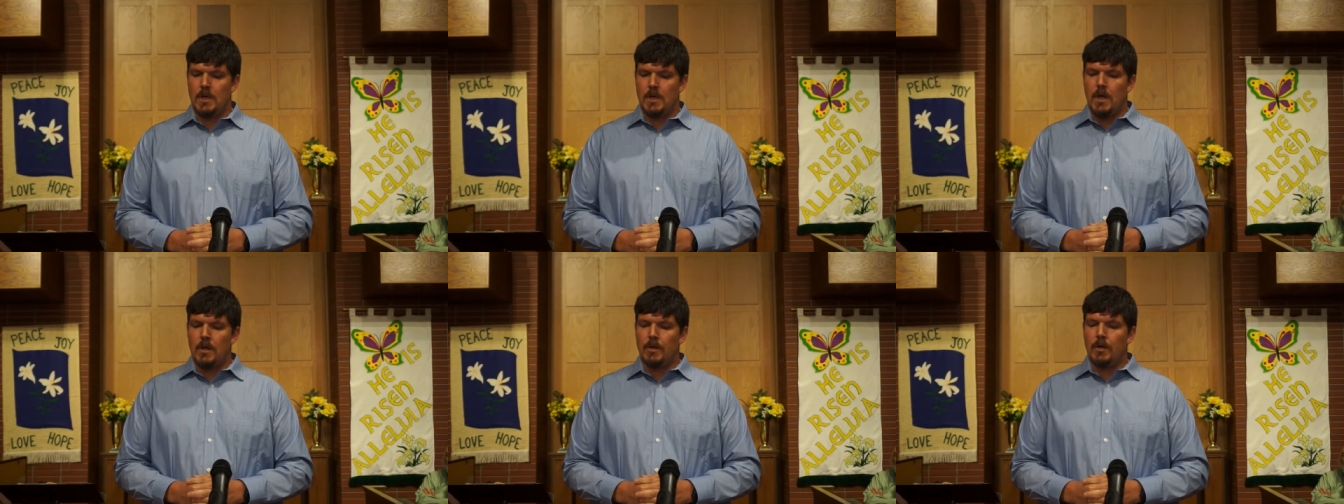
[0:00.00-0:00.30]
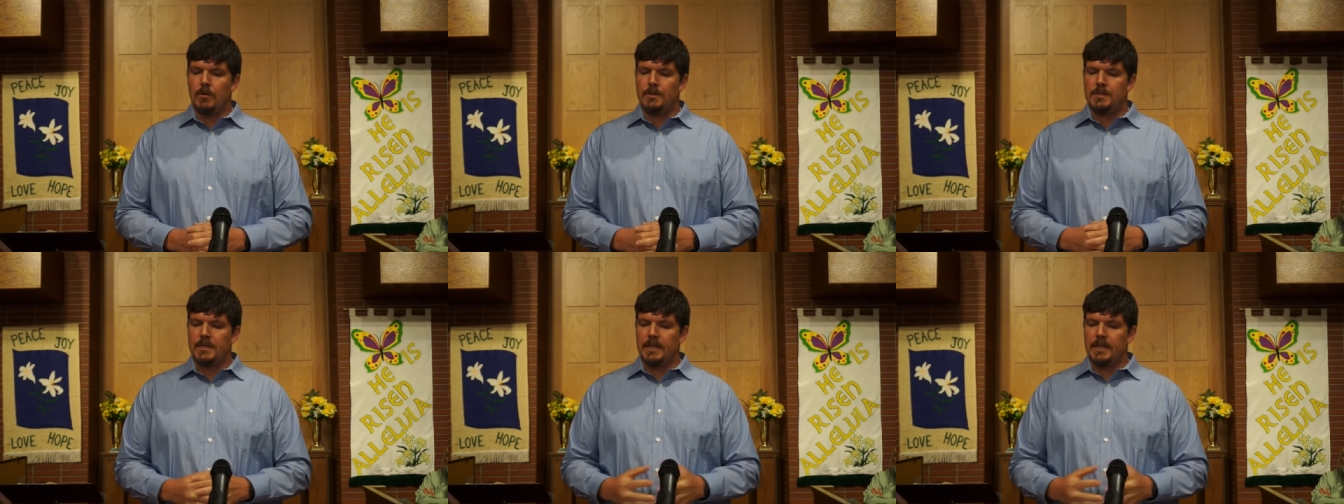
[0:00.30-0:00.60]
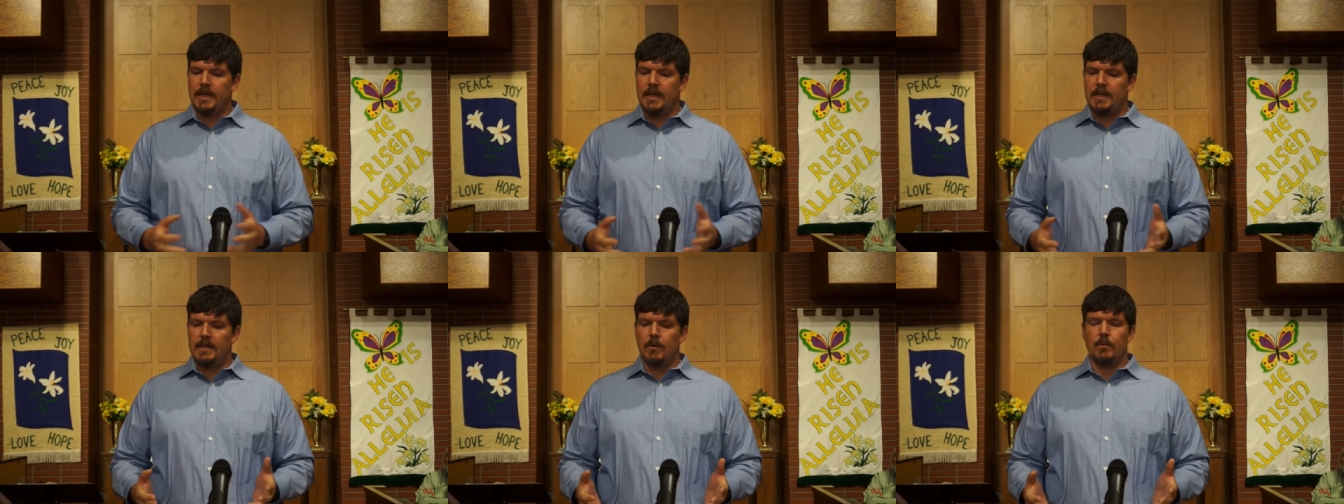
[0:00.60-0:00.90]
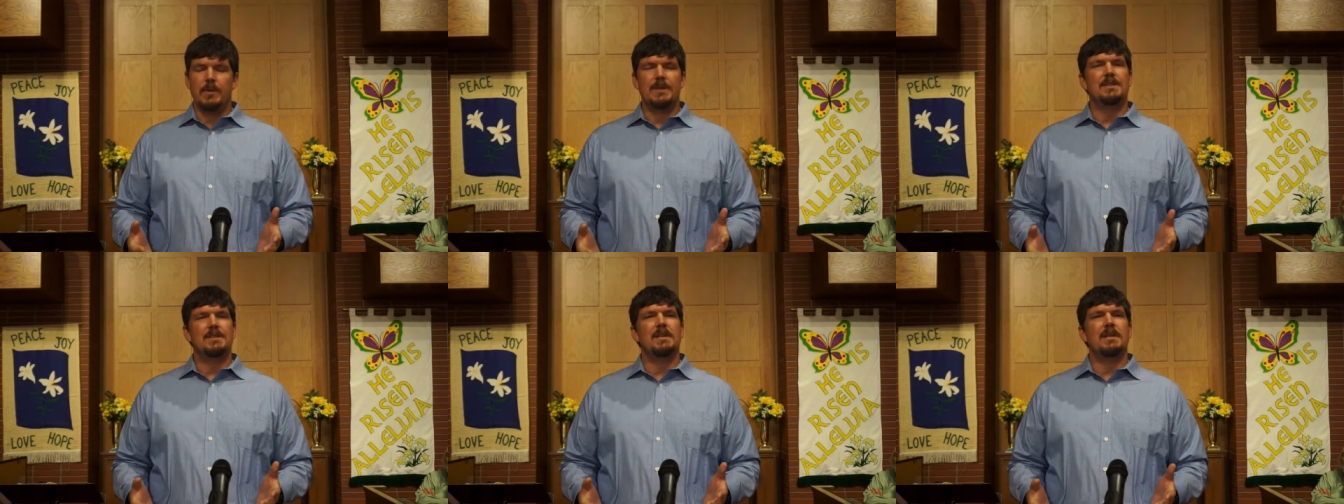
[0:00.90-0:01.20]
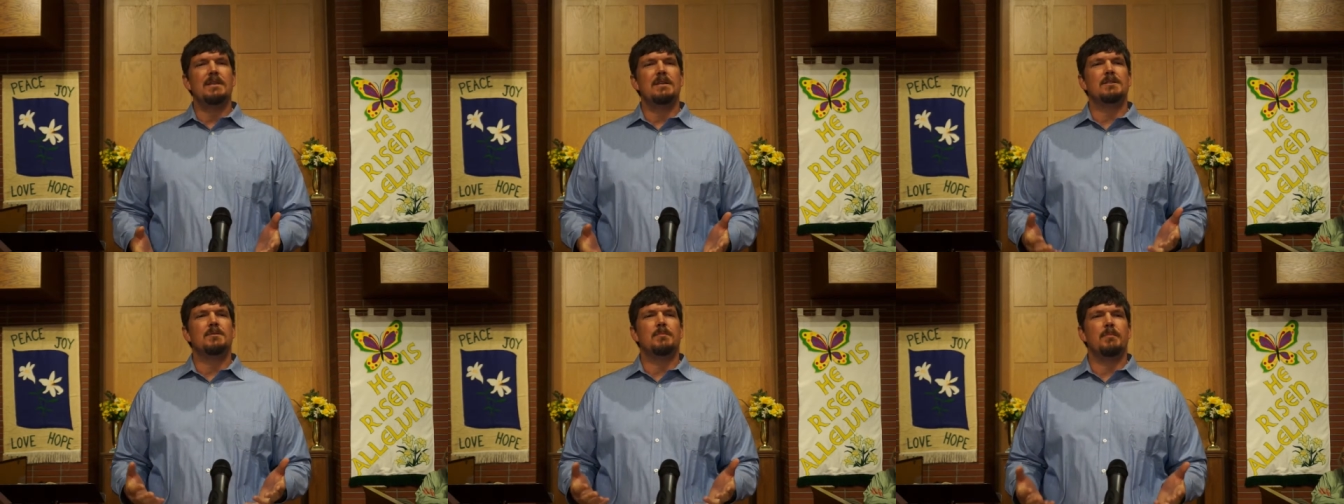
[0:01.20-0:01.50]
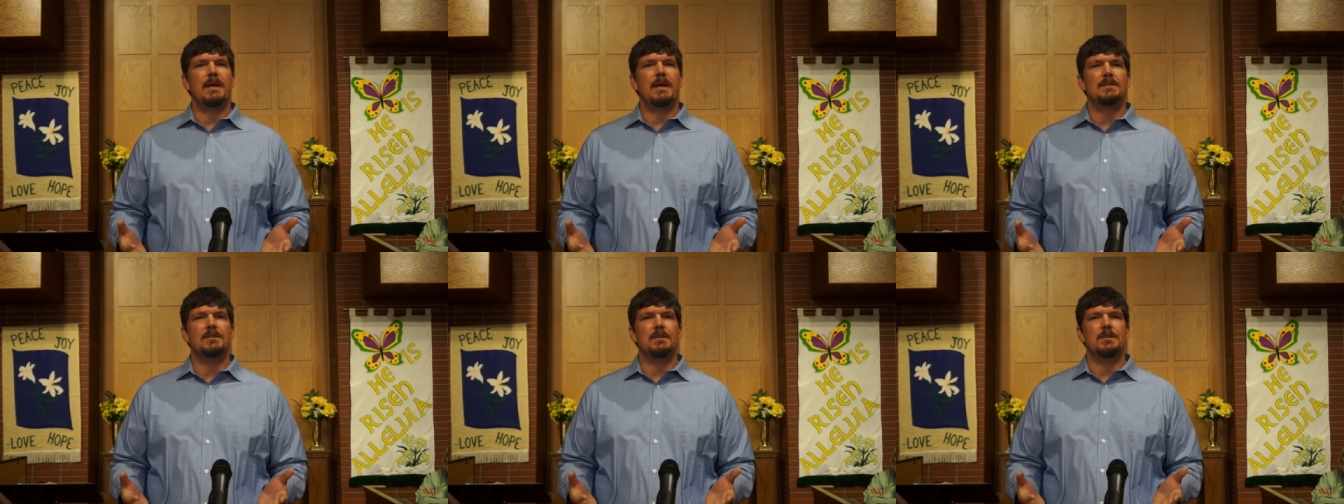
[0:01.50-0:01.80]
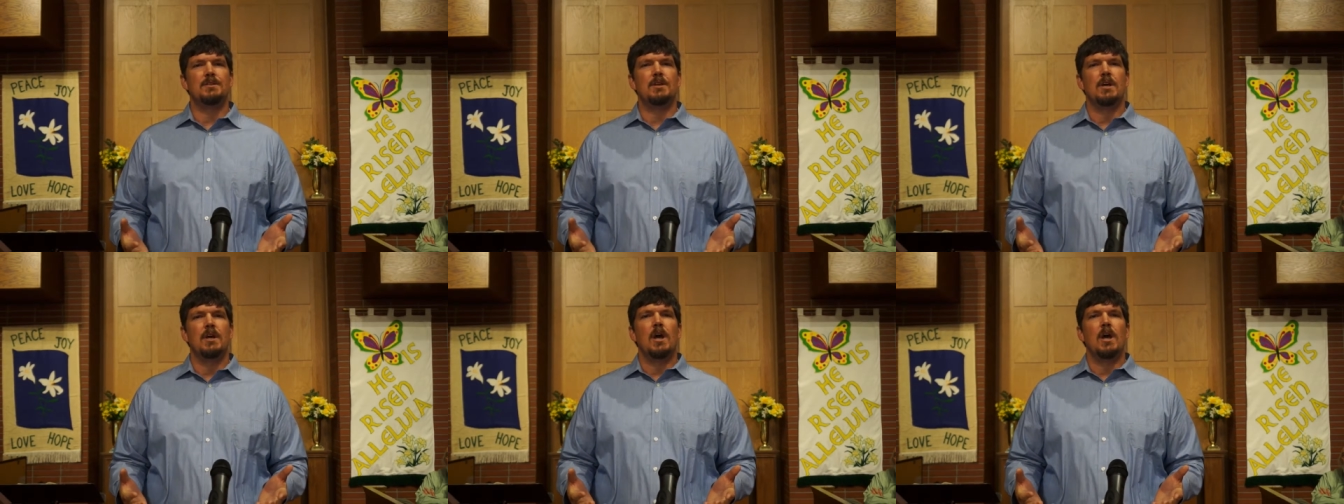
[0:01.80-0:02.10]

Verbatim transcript: Notice again that we see this message